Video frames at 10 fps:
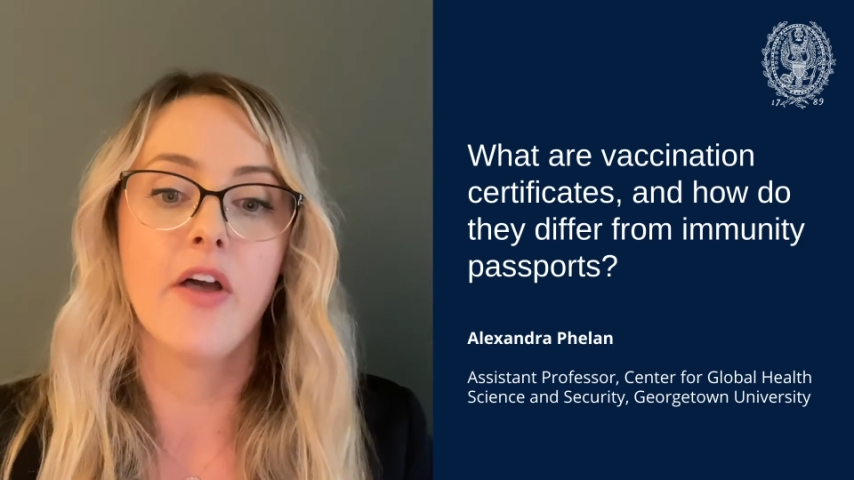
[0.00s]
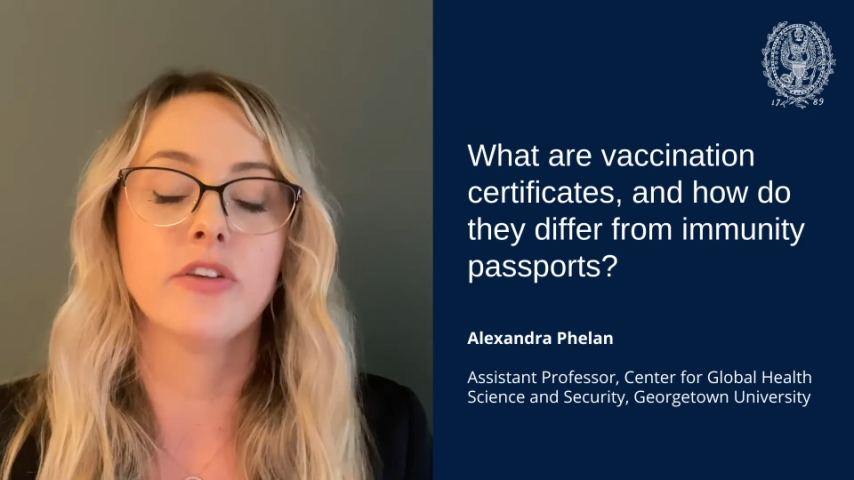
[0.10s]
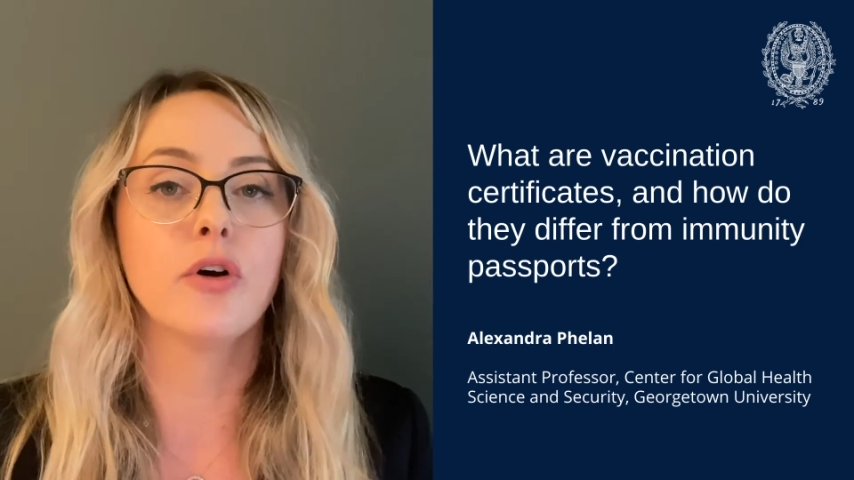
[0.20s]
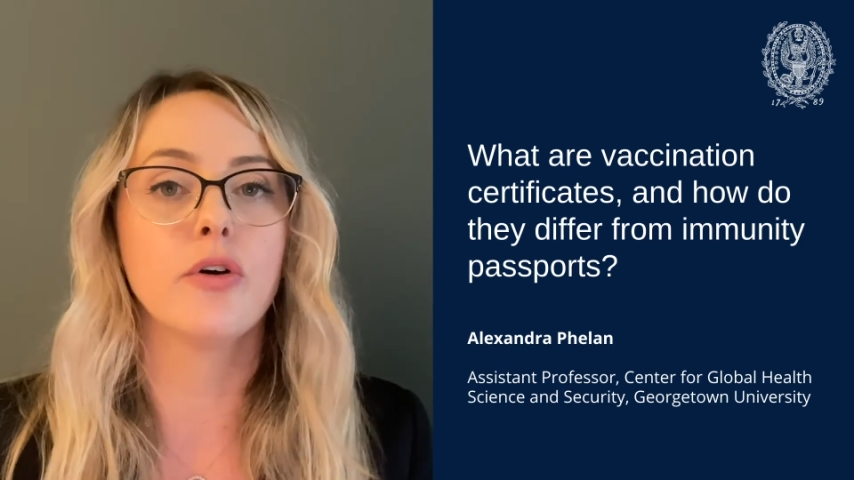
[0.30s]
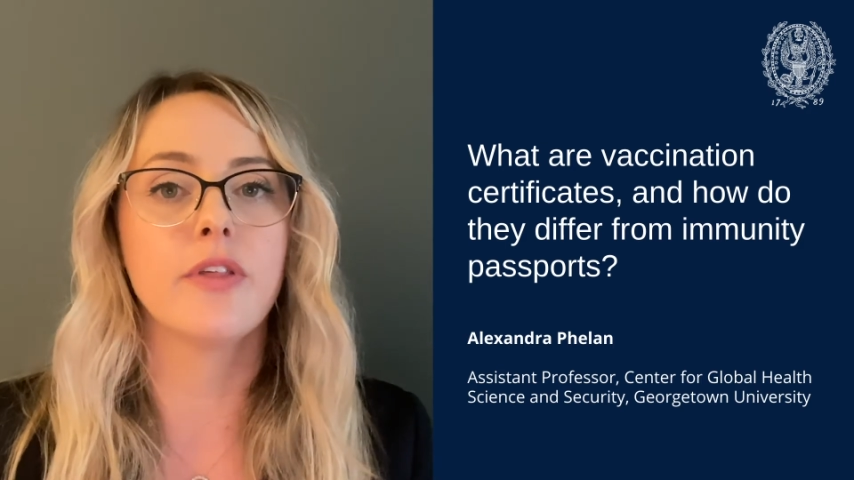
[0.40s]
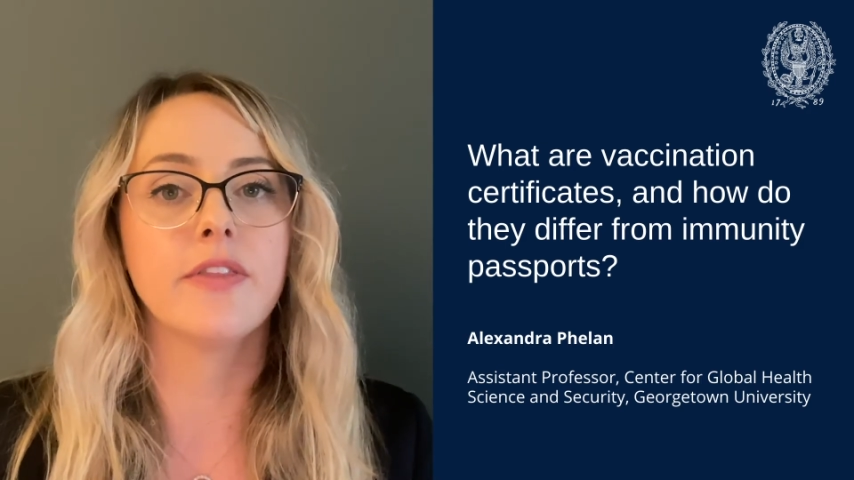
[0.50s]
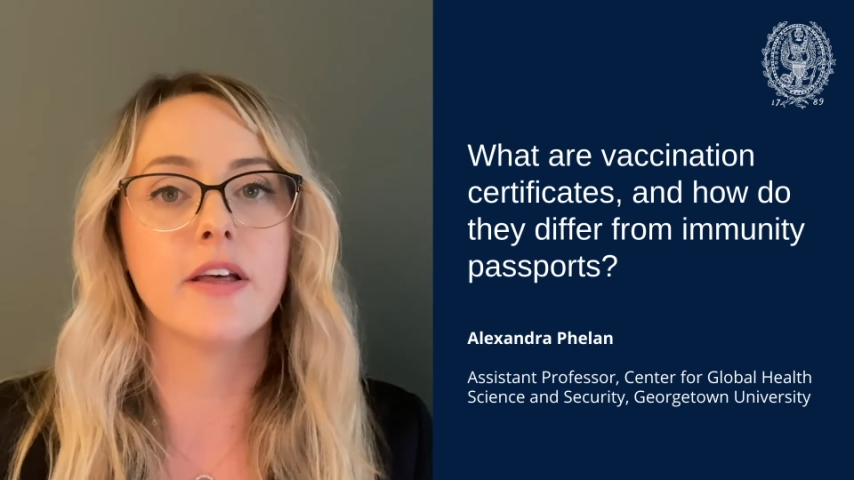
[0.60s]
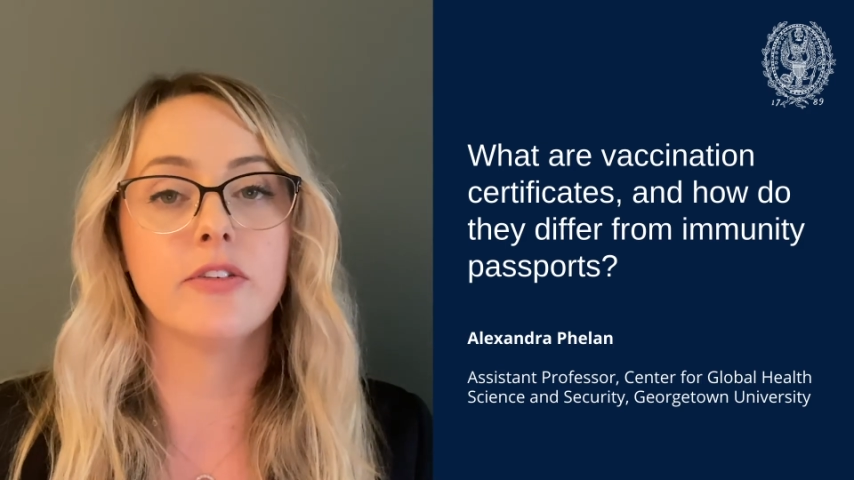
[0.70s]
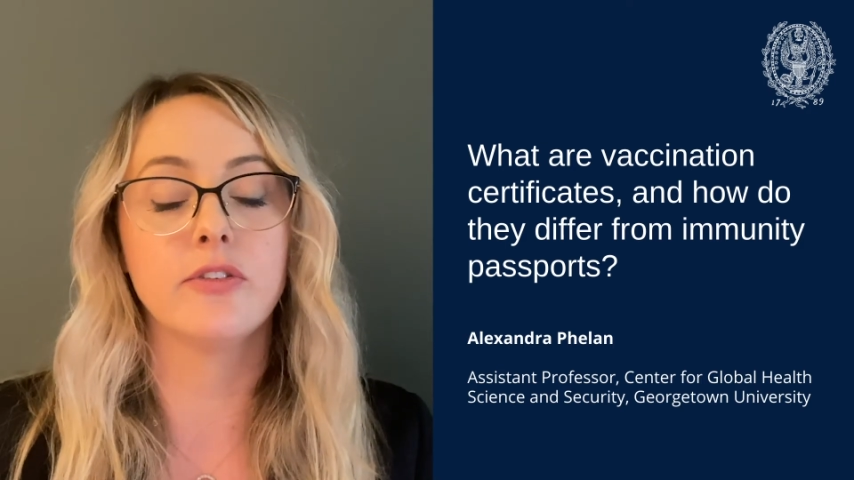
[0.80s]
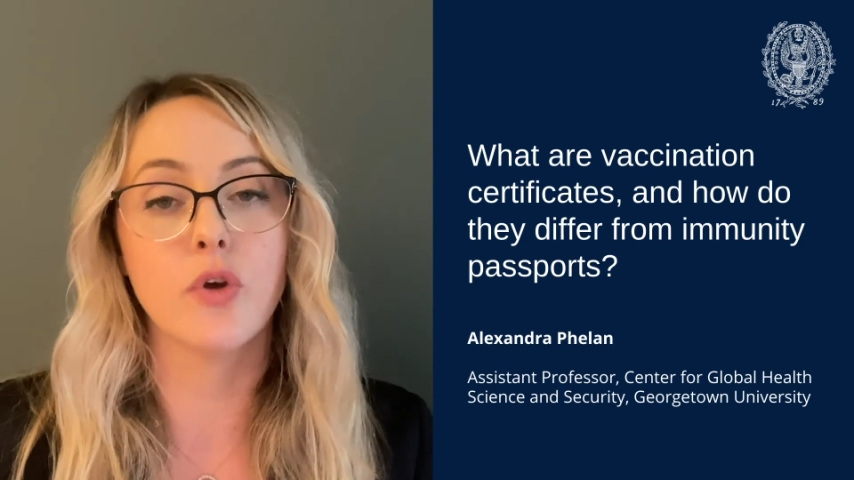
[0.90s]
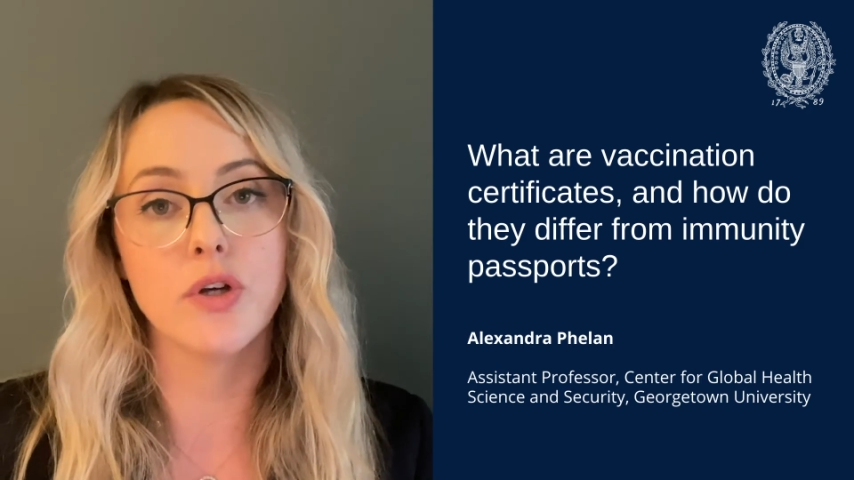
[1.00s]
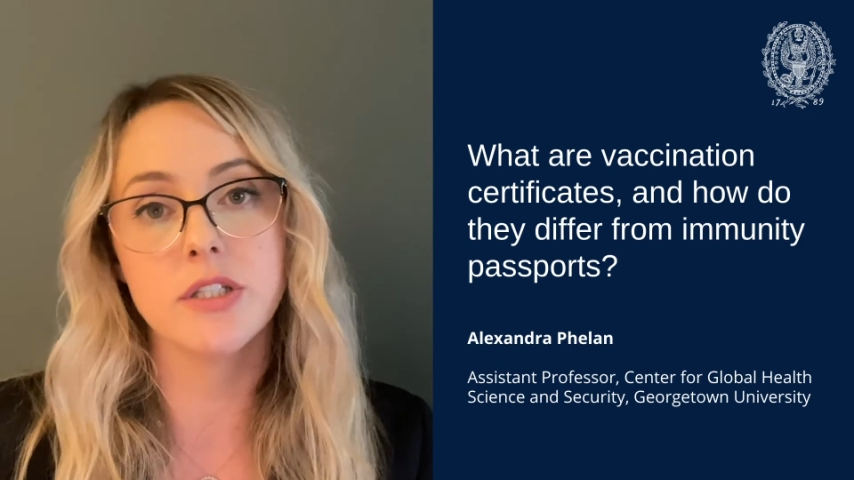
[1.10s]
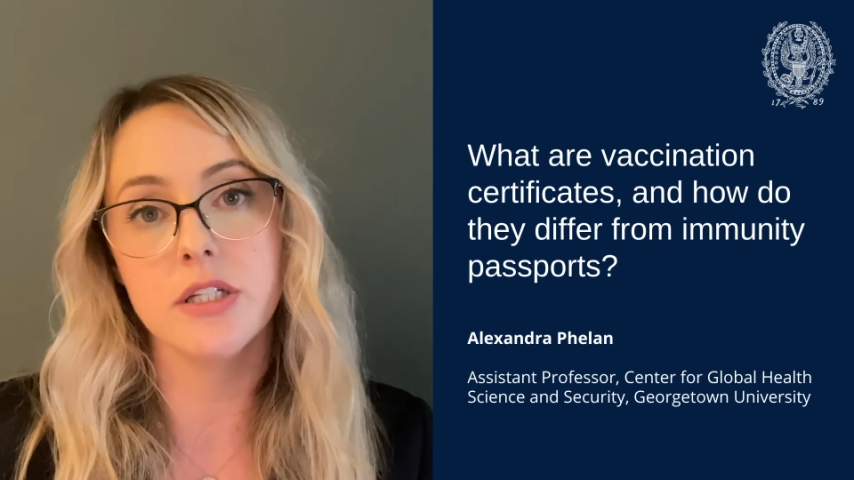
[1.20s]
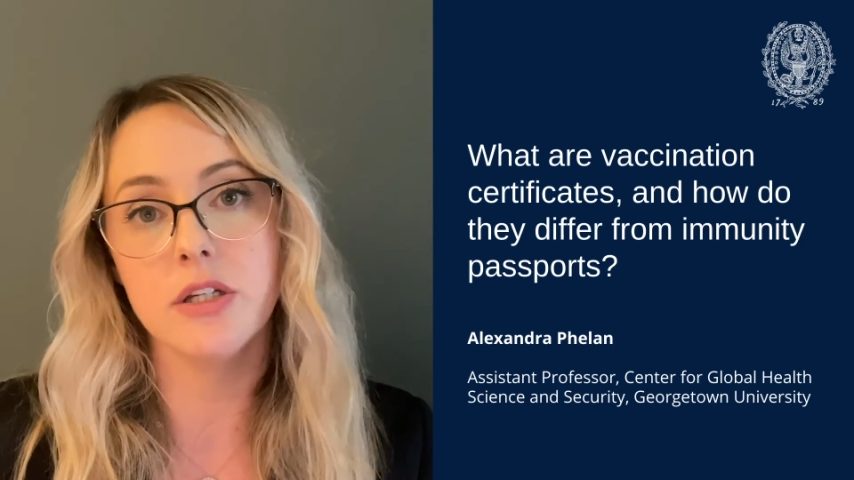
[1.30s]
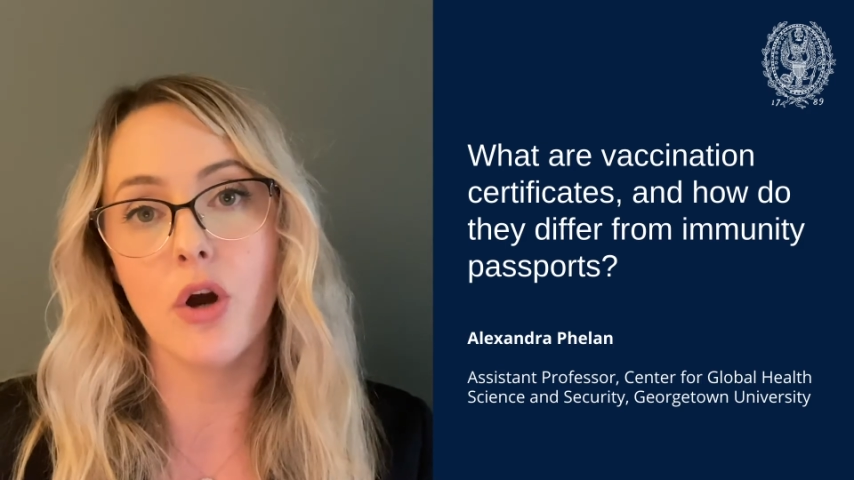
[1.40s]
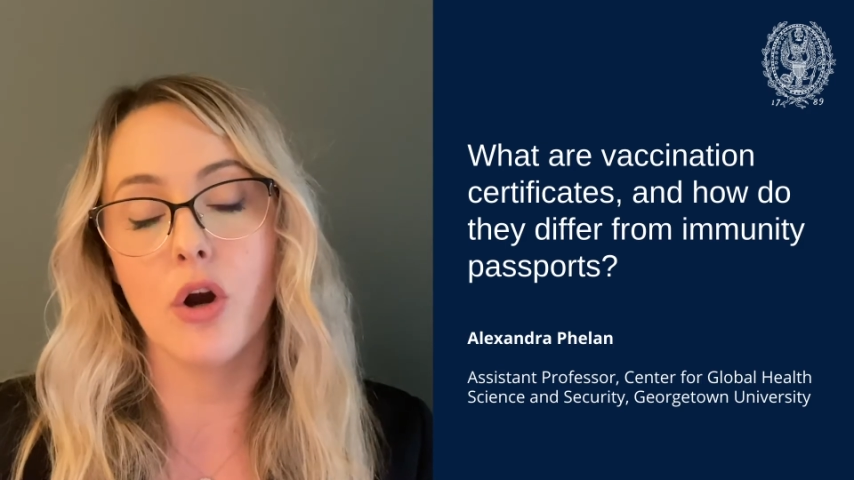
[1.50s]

so that there's certainty